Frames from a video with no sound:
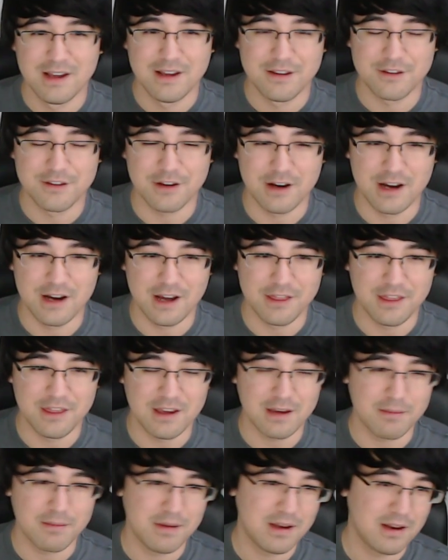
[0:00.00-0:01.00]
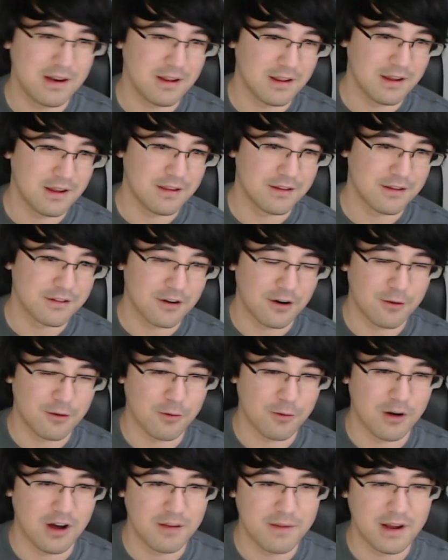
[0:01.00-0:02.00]
So I think immediately this card
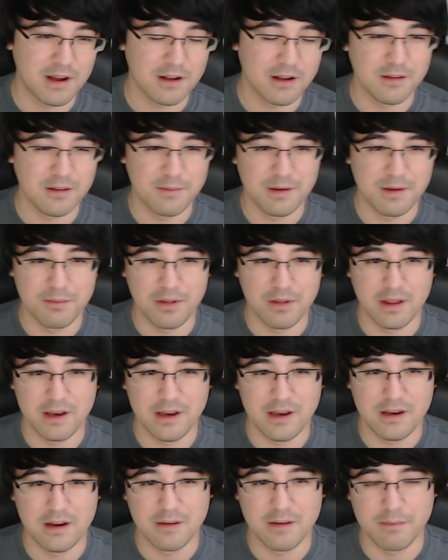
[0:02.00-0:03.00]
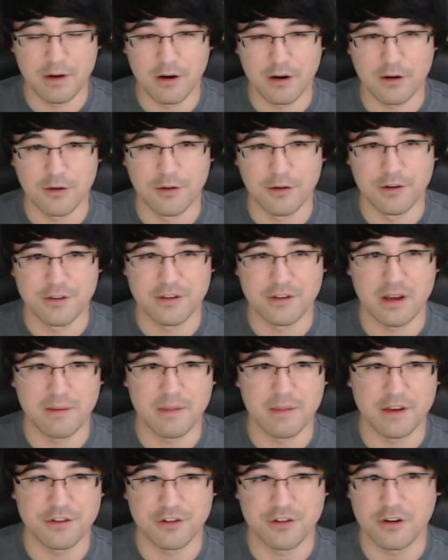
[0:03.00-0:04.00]
will automatically be played in Miracles. I'm
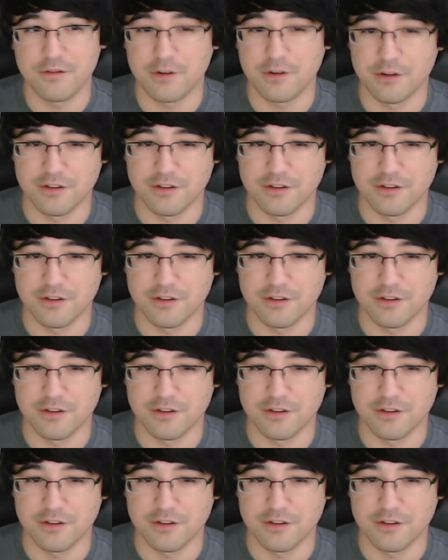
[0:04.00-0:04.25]
not sure if it'll